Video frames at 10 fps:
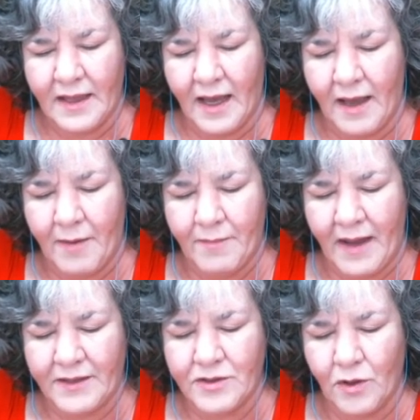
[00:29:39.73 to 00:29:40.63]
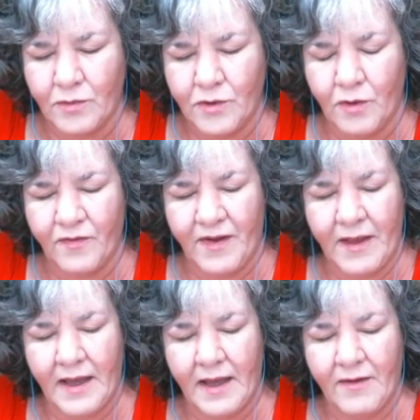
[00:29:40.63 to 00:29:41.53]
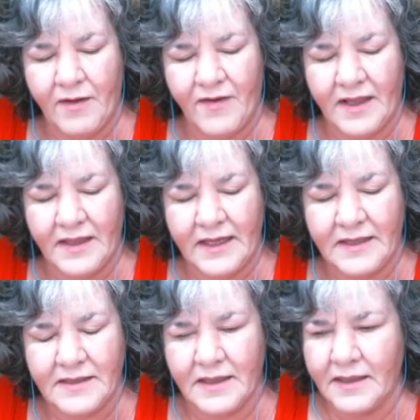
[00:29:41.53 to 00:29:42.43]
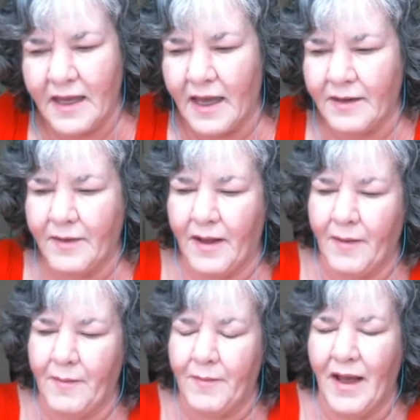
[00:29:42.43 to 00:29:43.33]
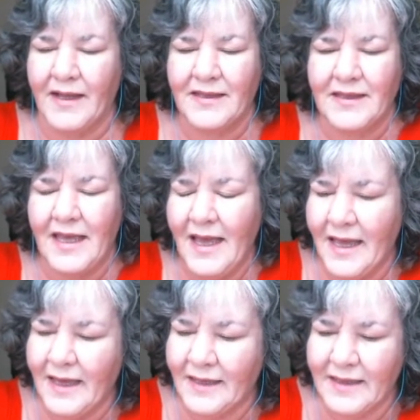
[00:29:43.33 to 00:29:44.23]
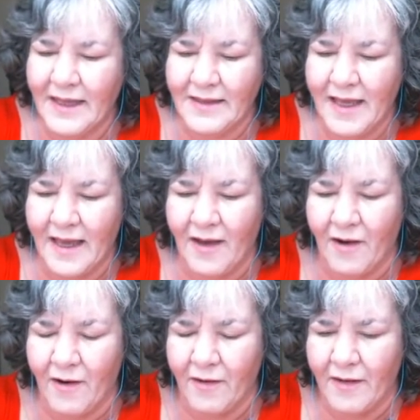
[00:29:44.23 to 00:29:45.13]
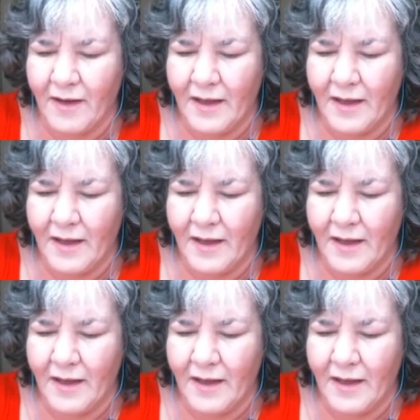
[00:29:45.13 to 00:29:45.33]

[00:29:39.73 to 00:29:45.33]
I don't know if I linked it yet. I think that they are.